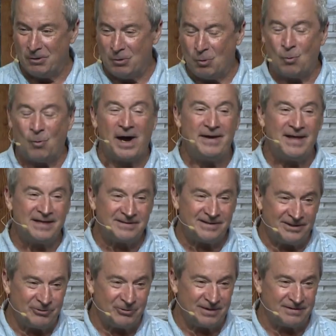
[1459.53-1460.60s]
Why that's
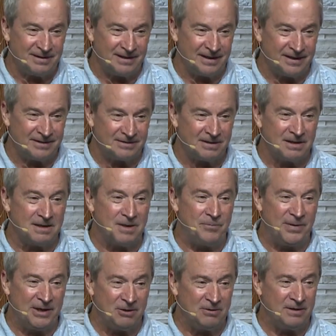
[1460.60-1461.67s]
interesting is
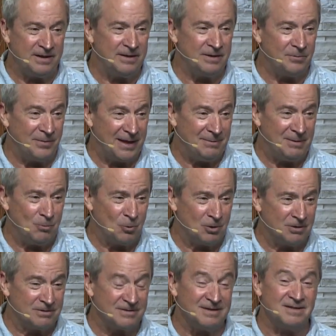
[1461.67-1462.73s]
apparently the baby
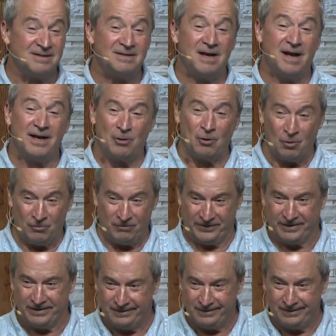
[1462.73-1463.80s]
wars is not
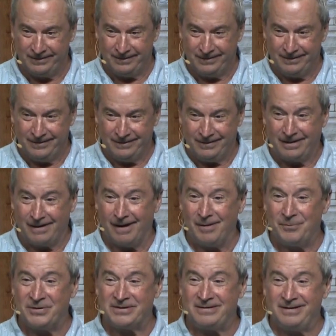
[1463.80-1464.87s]
over the
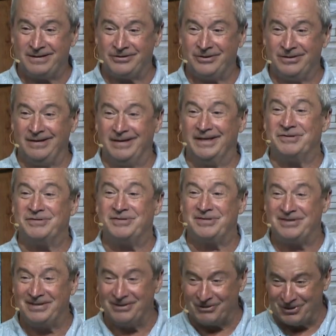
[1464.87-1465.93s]
competition is
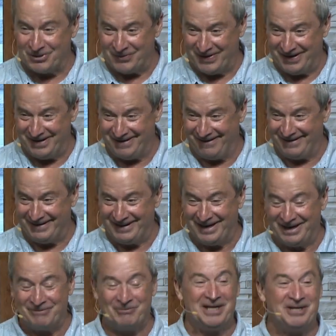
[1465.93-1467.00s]
still going on,
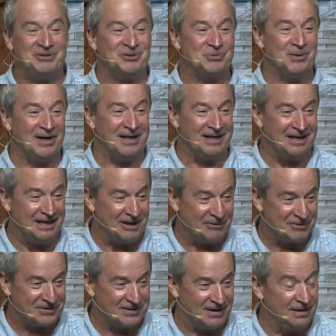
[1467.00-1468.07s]
and Rachel's wanting another
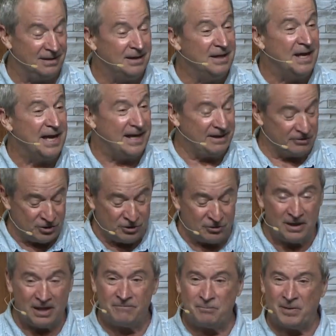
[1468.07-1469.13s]
son. And sure
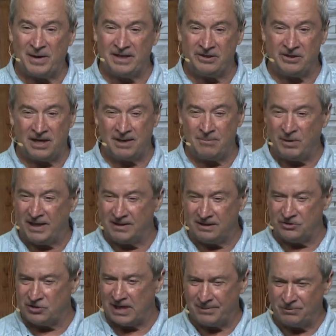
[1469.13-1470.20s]
enough, by the time we get to
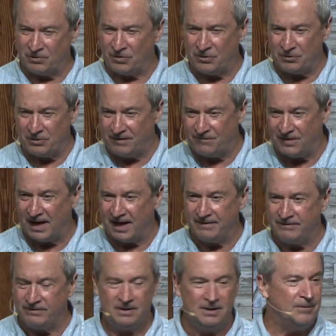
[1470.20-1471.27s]
chapter 35,
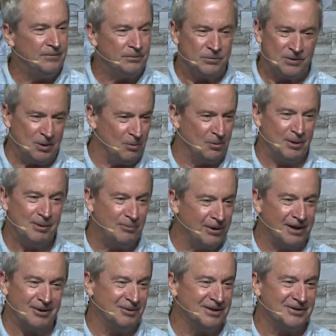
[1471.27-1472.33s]
don't worry, we're
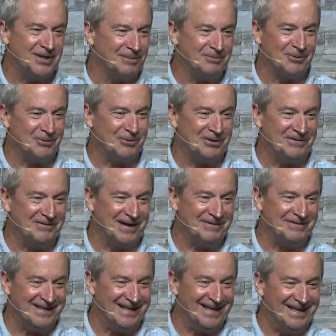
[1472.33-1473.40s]
not going to chapter 35
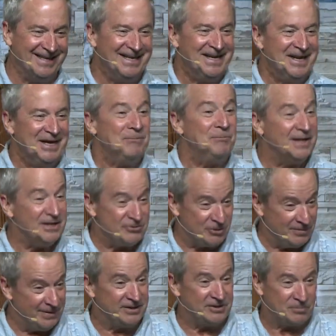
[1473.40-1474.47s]
today,
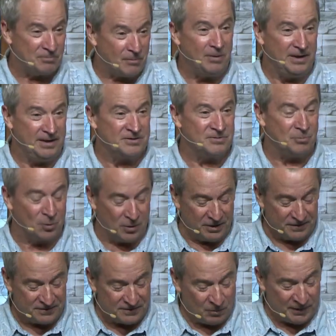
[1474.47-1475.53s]
Benjamin is, is
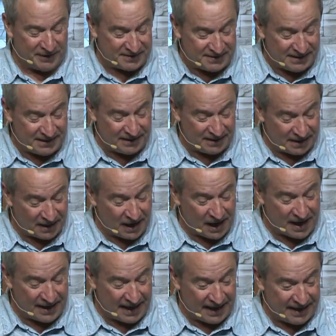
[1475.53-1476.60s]
born. So we see that
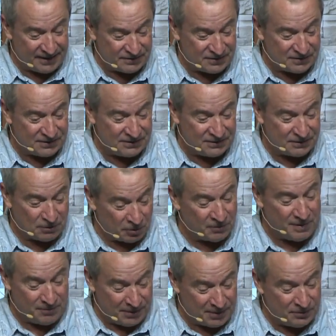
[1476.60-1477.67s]
God answers or
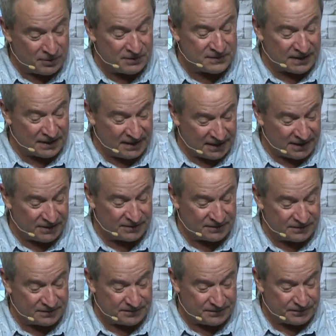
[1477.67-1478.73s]
remembers and
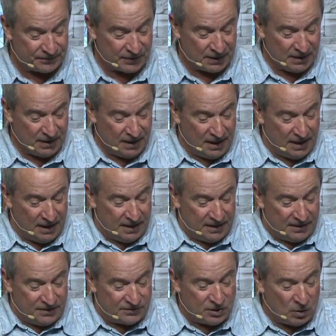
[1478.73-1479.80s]
hears.
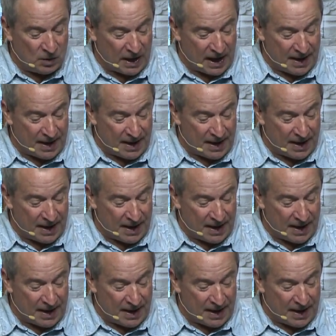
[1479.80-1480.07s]
So